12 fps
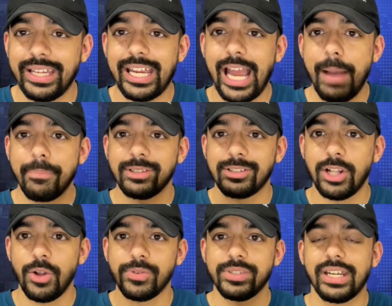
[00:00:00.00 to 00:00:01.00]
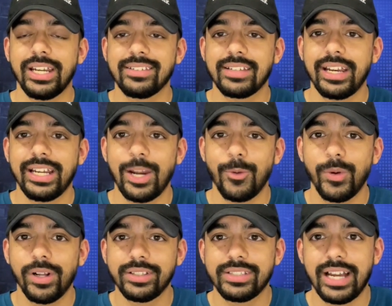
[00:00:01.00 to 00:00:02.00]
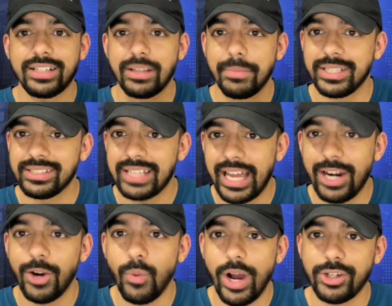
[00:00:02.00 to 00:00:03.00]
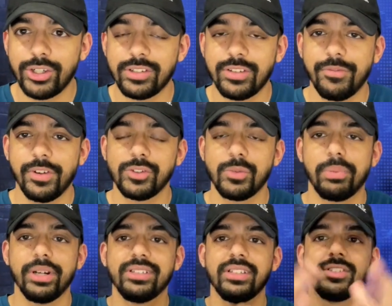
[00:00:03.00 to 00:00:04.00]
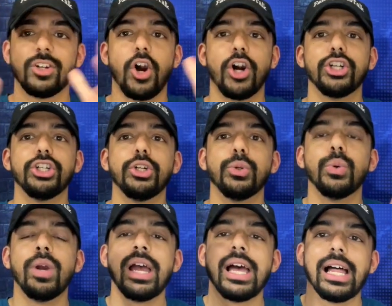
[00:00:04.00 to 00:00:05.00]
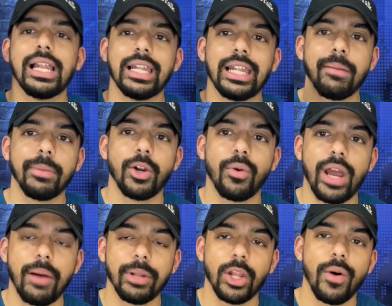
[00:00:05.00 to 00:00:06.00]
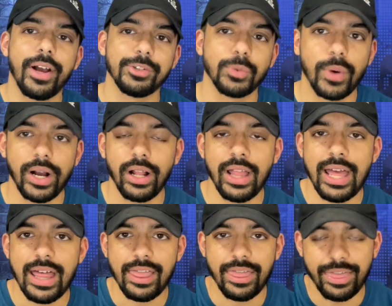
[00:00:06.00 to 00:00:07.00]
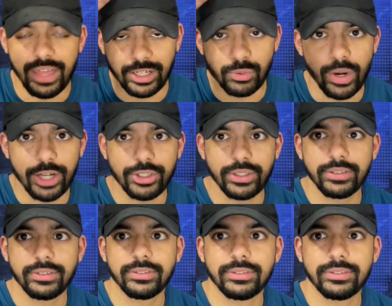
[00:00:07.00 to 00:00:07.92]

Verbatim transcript: gap is closing. It's going to get real tense. I'm excited to watch Justin Fields in preseason. Are you? Let me know down below as well. Thanks for watching.